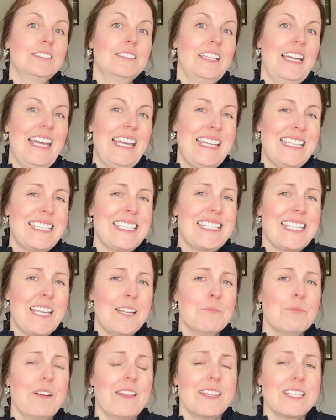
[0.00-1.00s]
8 to 10
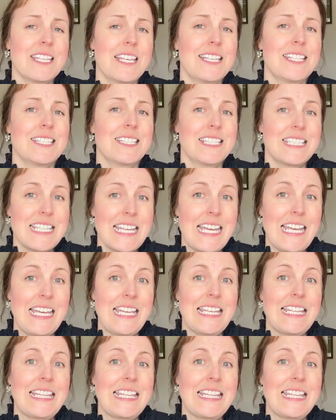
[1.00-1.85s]
breath tests a day,